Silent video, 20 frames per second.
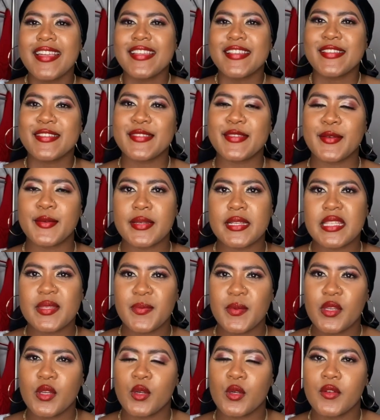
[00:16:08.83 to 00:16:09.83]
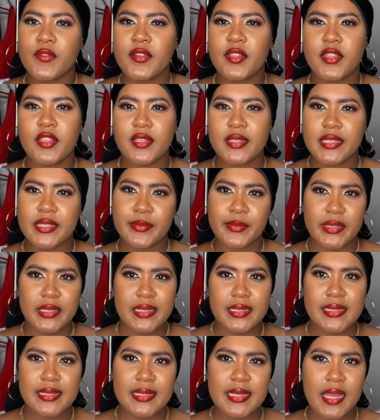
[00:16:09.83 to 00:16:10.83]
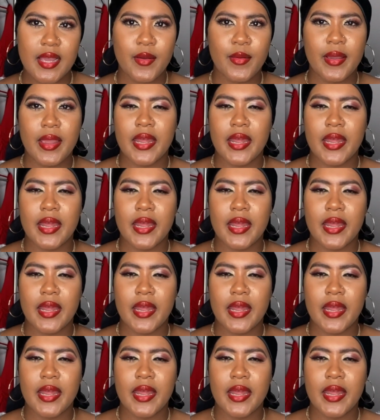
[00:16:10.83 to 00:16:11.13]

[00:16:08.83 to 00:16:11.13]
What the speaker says: So it's been over 30 minutes now,